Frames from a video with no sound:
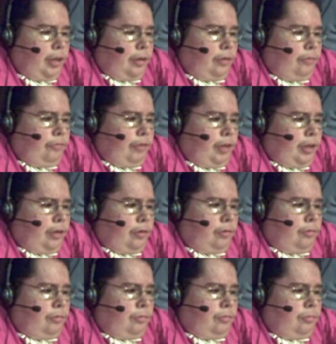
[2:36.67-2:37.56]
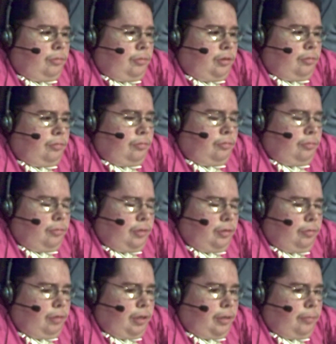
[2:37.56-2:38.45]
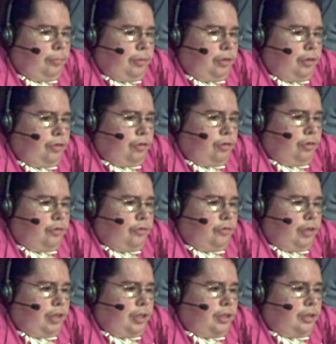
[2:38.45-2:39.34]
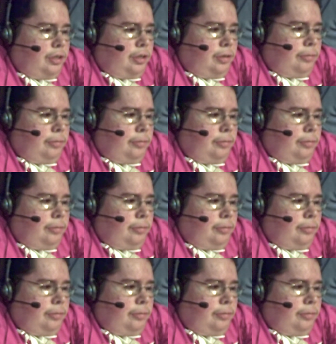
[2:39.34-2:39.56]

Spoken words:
fired," right in Big Show's face.